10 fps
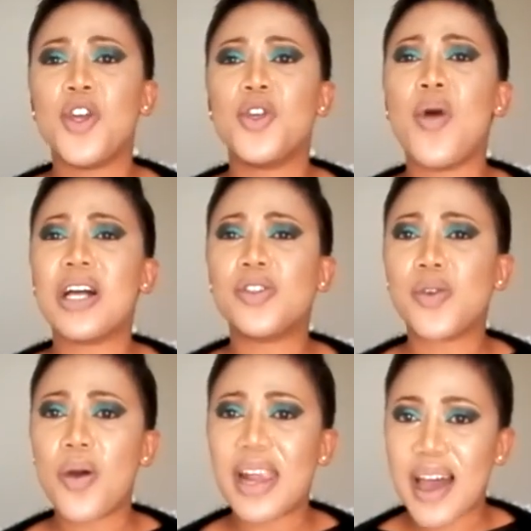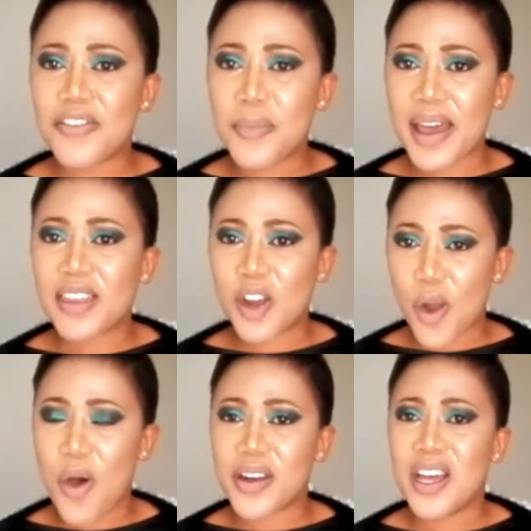You are so loved by the
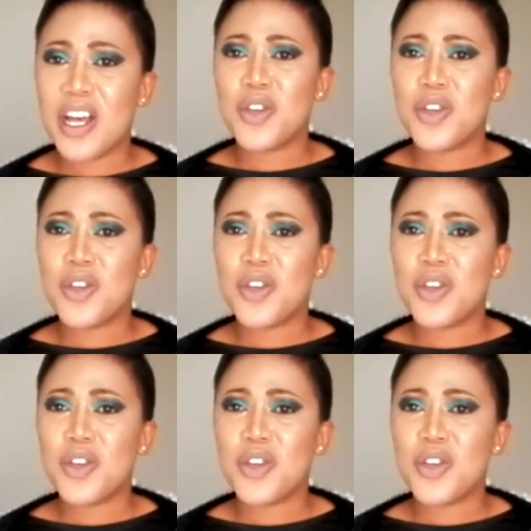Lord.